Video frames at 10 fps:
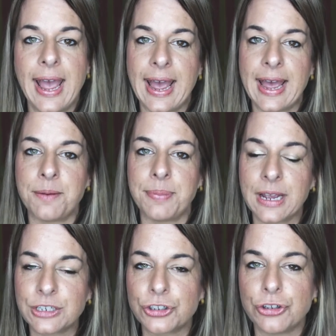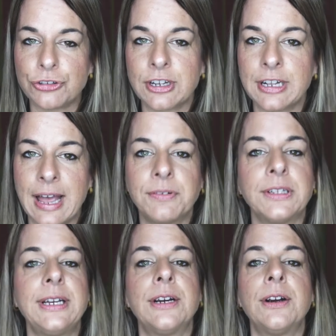And because you're using a
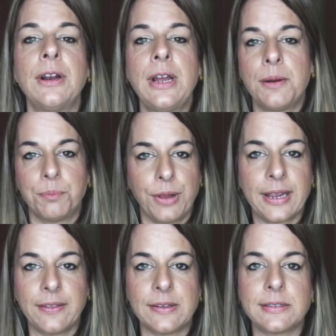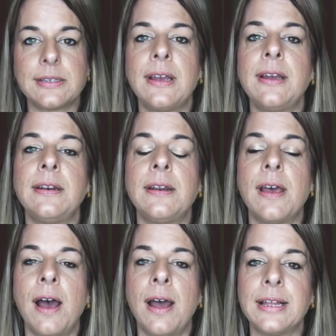lavalier, plugging this in,
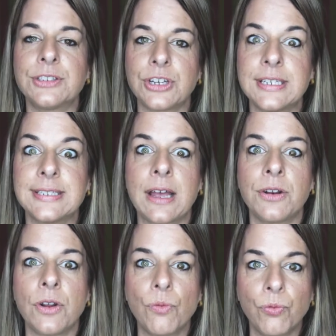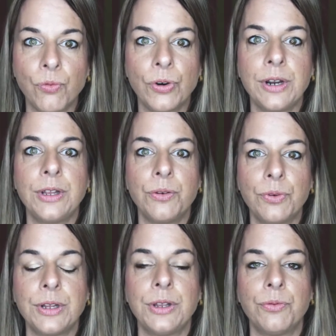uh, it's going to sound really,
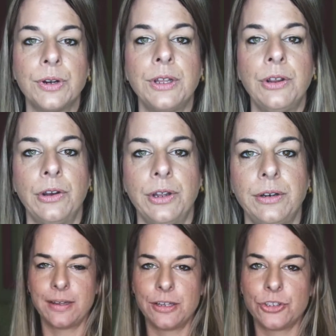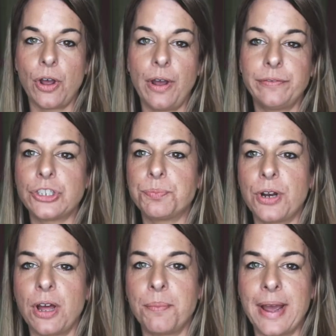really, really good. So I've just put on